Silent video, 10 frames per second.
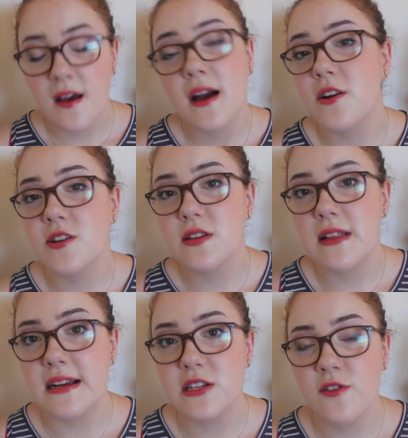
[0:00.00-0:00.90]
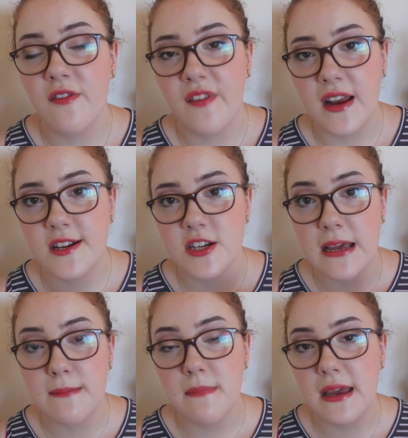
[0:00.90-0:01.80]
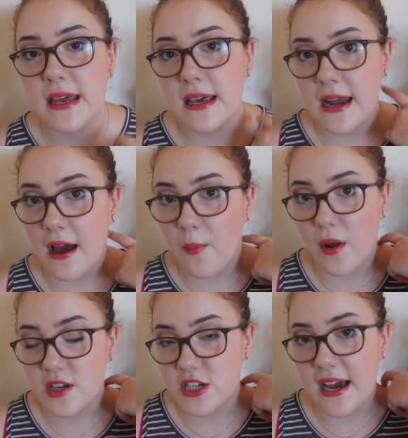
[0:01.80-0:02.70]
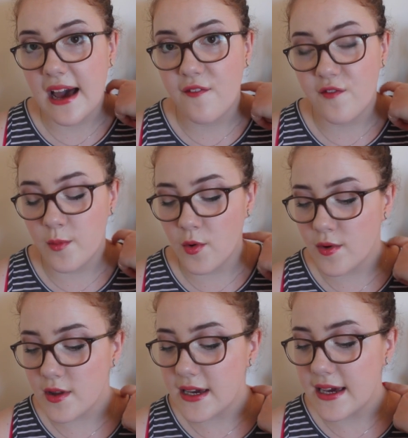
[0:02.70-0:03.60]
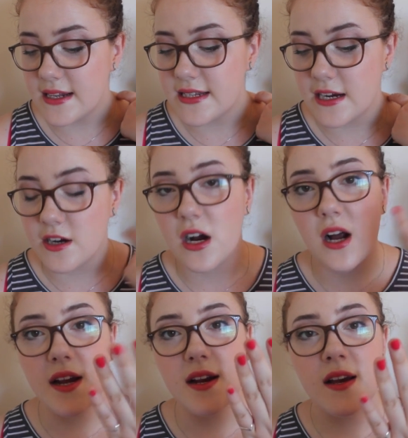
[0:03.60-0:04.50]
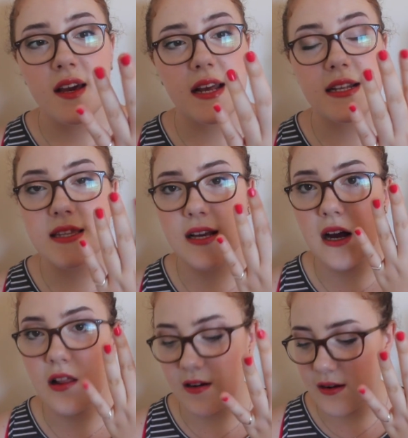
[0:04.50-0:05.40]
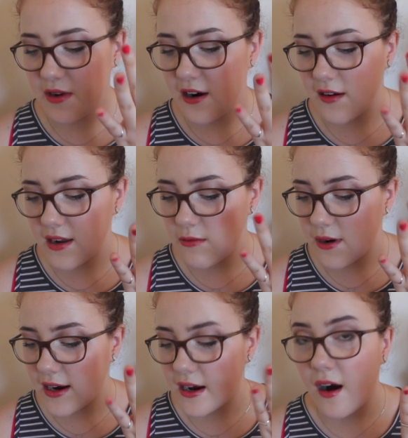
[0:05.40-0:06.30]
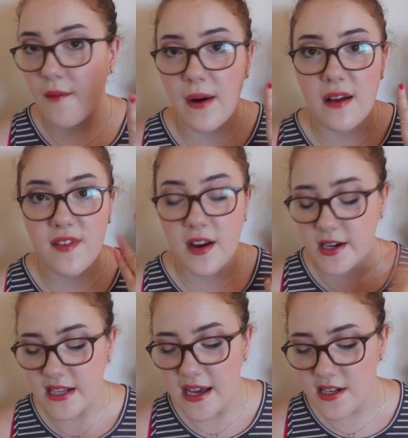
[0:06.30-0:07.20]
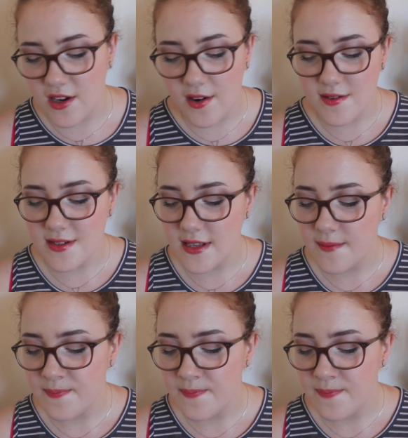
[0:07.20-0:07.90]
I'd also like to finish a mini nail polish I have from Orly in Terracotta. It's the color I'm currently wearing on my fingers and toes.